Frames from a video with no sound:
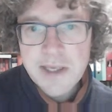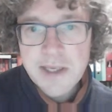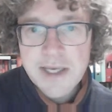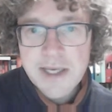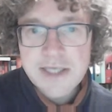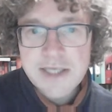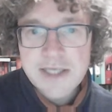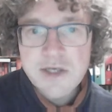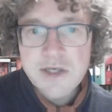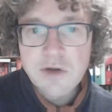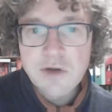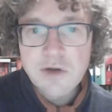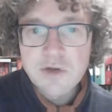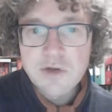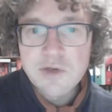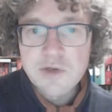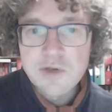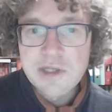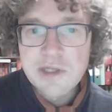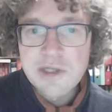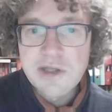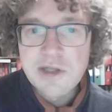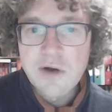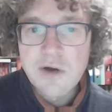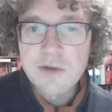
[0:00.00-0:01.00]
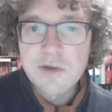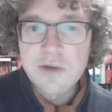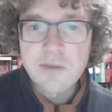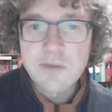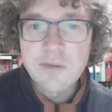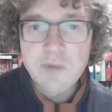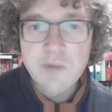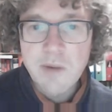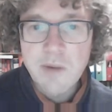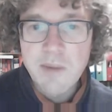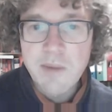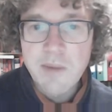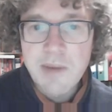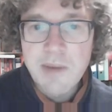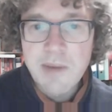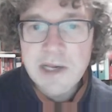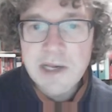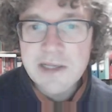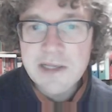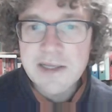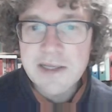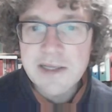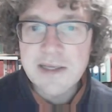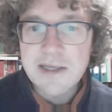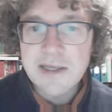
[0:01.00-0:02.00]
is going to denote the
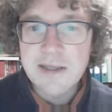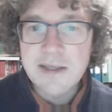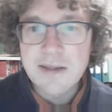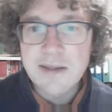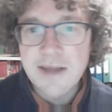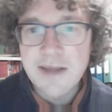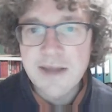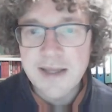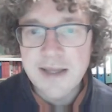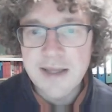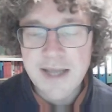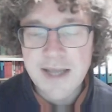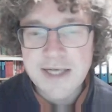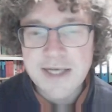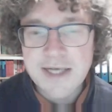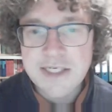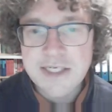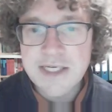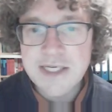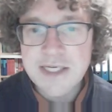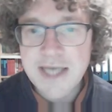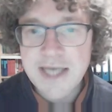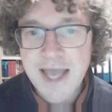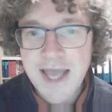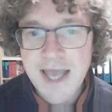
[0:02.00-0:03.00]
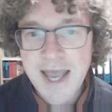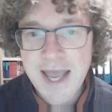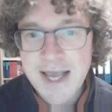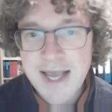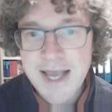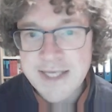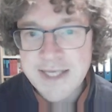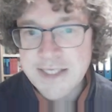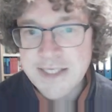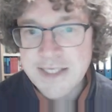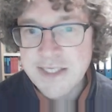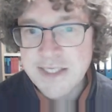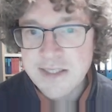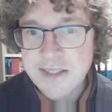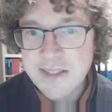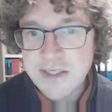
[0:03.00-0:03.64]
probability that actually S,